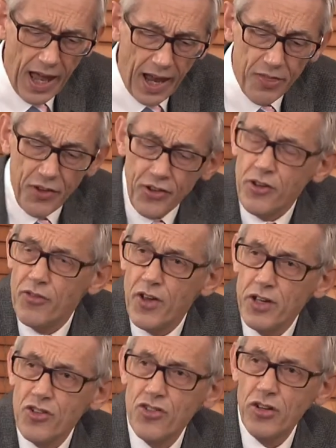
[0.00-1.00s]
and this
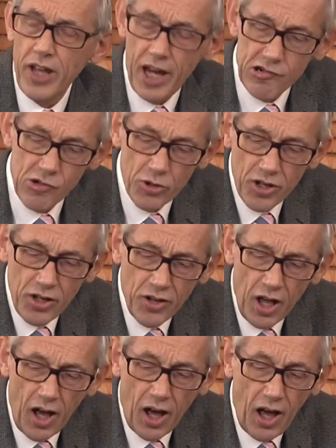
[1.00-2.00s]
intervention heralded
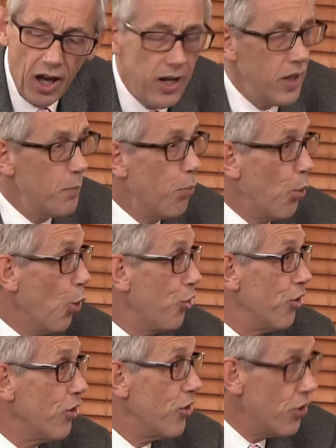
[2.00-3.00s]
a highly
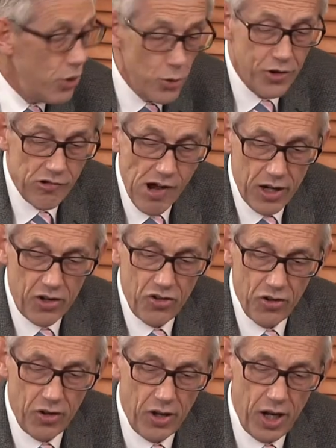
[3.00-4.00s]
important new
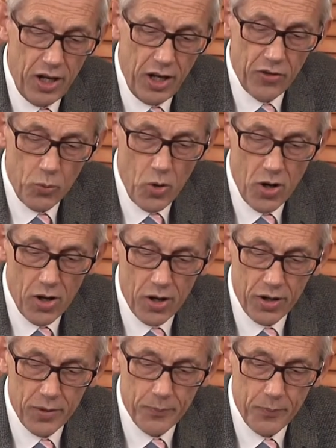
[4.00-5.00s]
direction in his work.
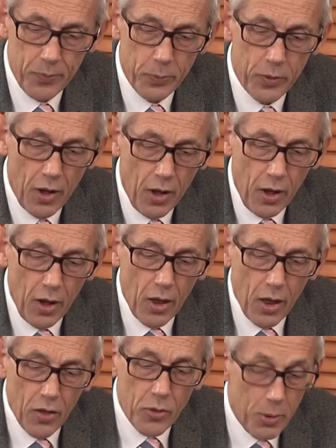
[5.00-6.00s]

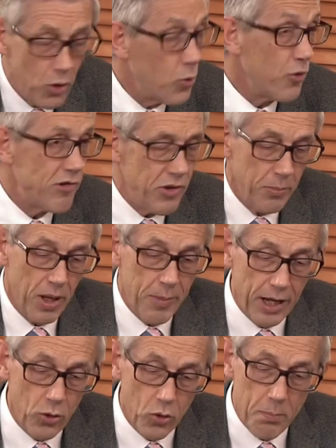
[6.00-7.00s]
The book was written by a
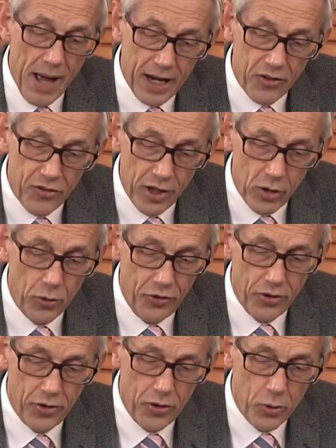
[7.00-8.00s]
man called Max
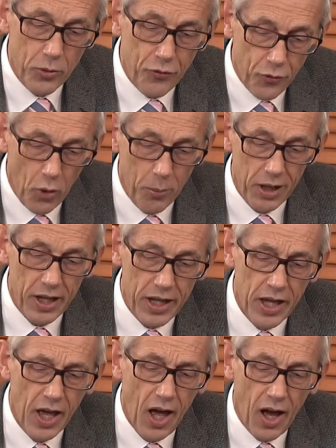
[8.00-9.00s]
Nicholson, who was
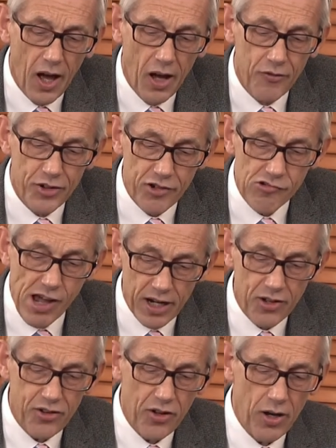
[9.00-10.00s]
formerly uh, the
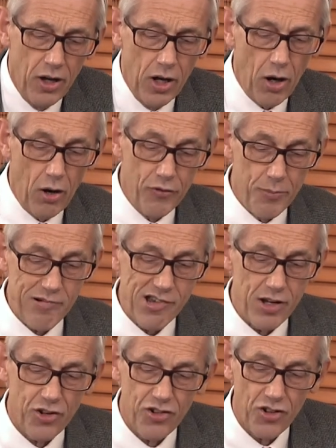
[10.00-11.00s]
director of the
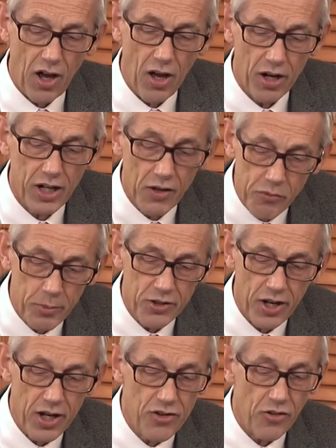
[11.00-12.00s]
British uh,
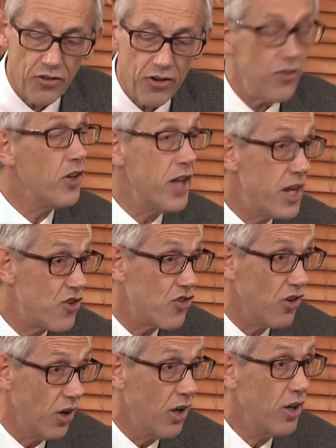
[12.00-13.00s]
government agency, the Nature